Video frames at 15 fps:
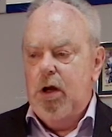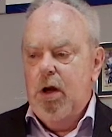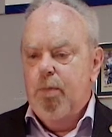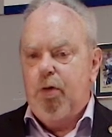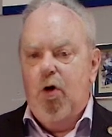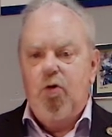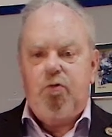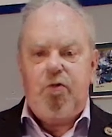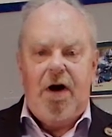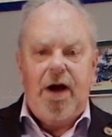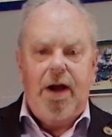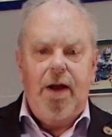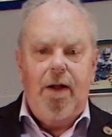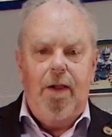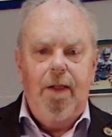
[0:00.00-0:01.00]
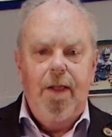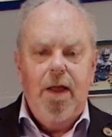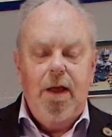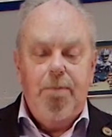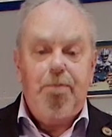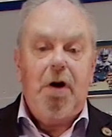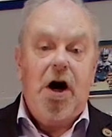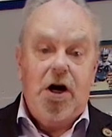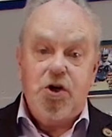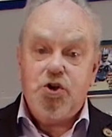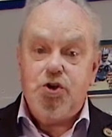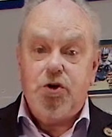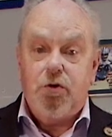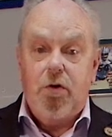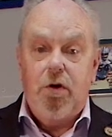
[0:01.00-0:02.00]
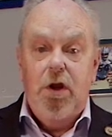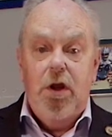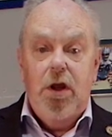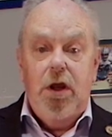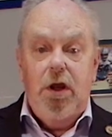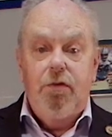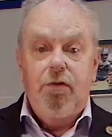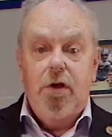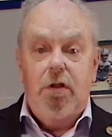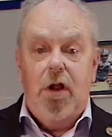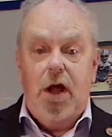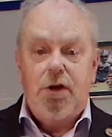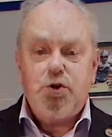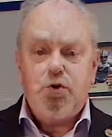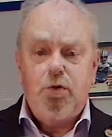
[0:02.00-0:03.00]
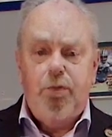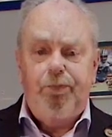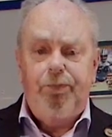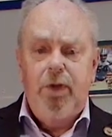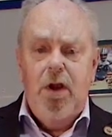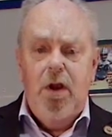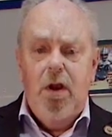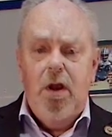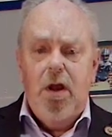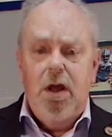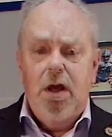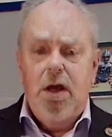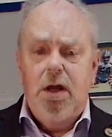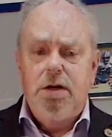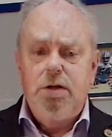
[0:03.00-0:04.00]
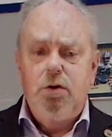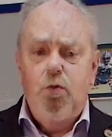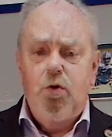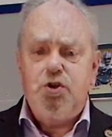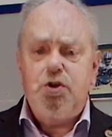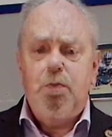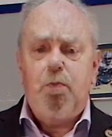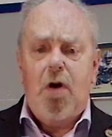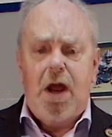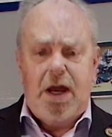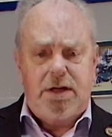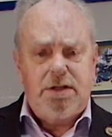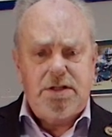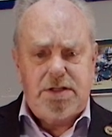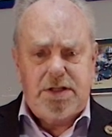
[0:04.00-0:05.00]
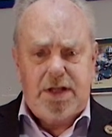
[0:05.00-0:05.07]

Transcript: profile and posture in the classroom, and we should practice